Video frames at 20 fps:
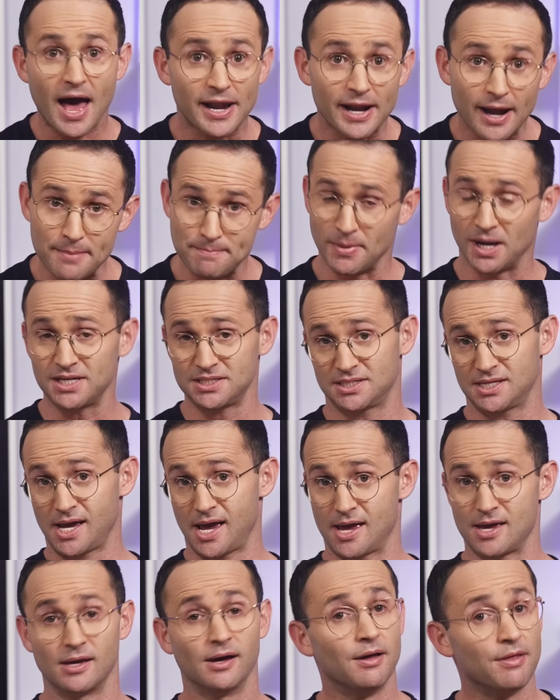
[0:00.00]
And I must
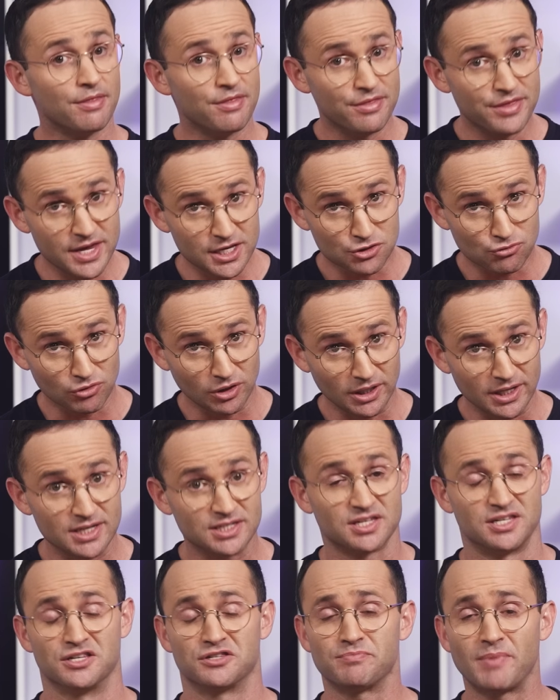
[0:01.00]
say, this
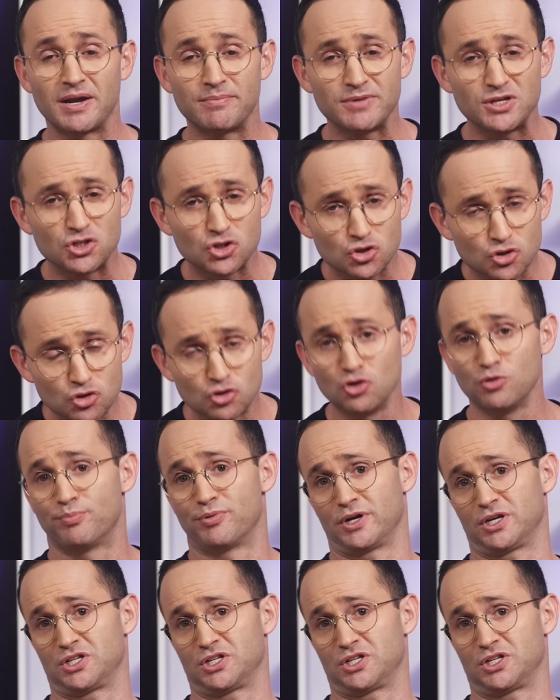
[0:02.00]
release has made me super